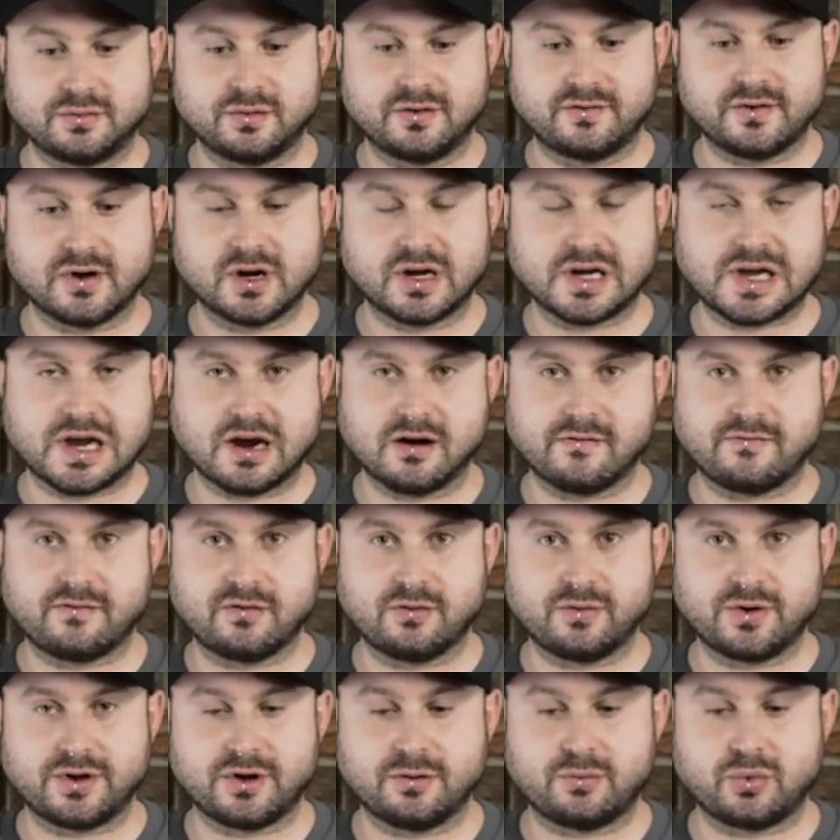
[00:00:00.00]
be very
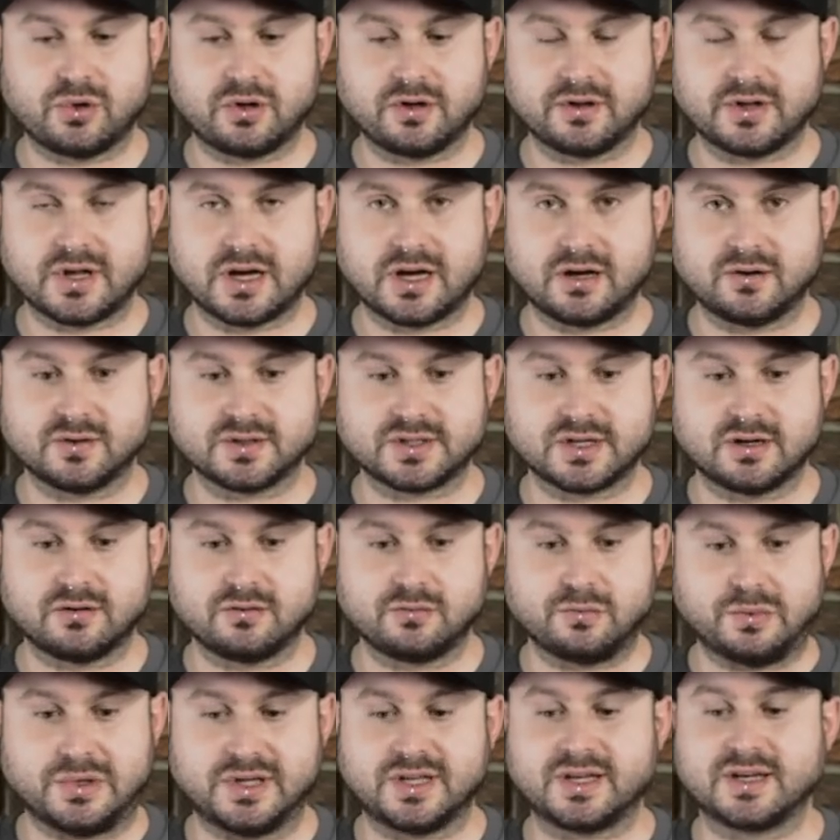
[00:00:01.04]
careful when you're pulling the house
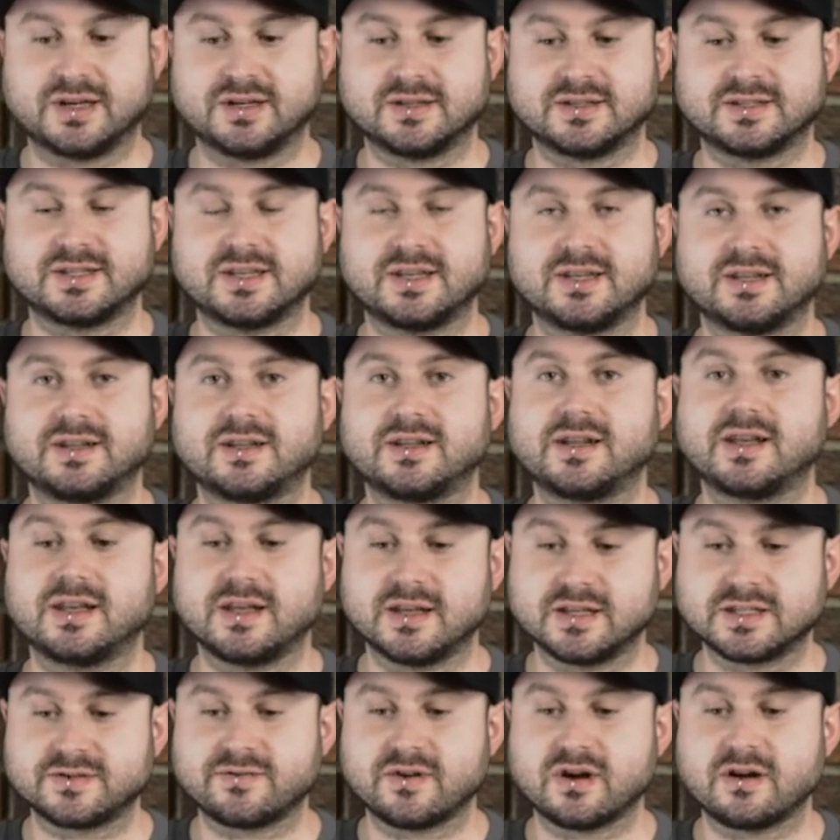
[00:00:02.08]
out, because it
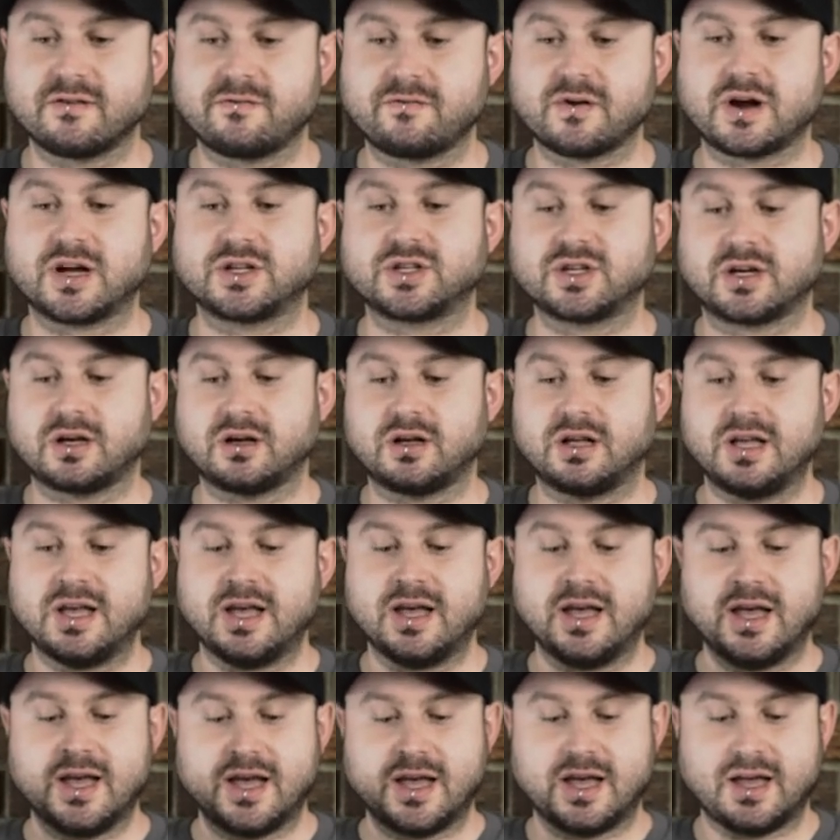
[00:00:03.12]
is very fragile,
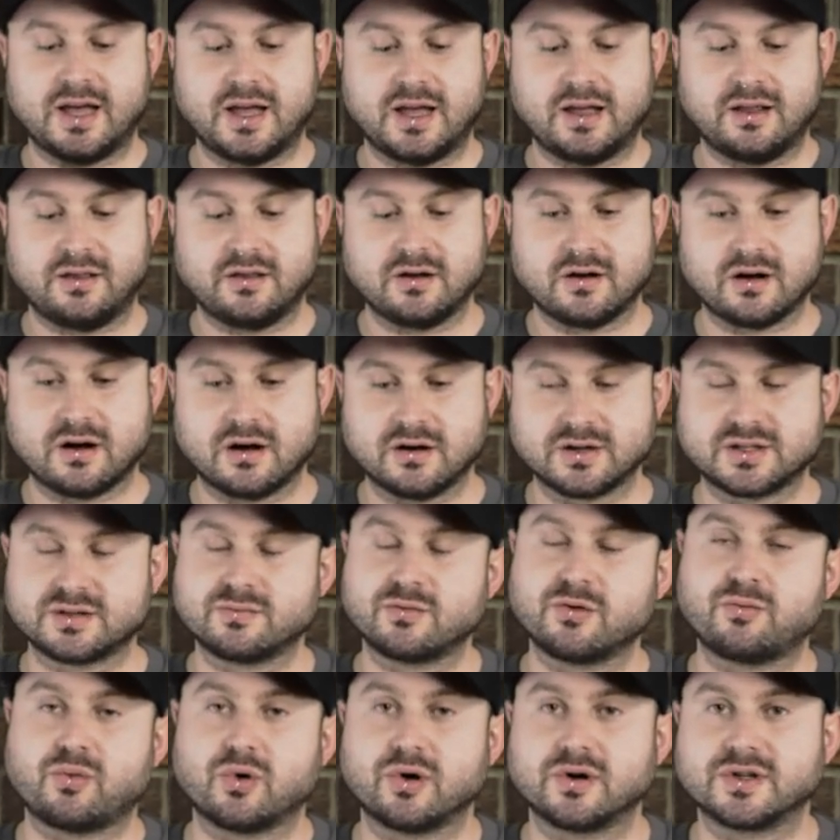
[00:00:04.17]
and there are some
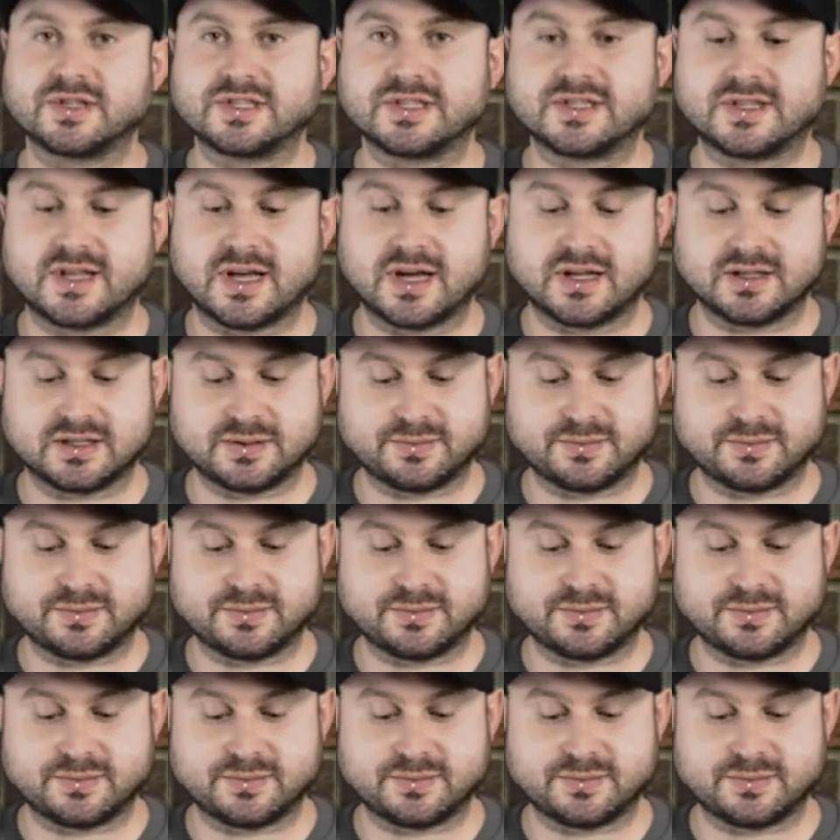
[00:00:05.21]
reports that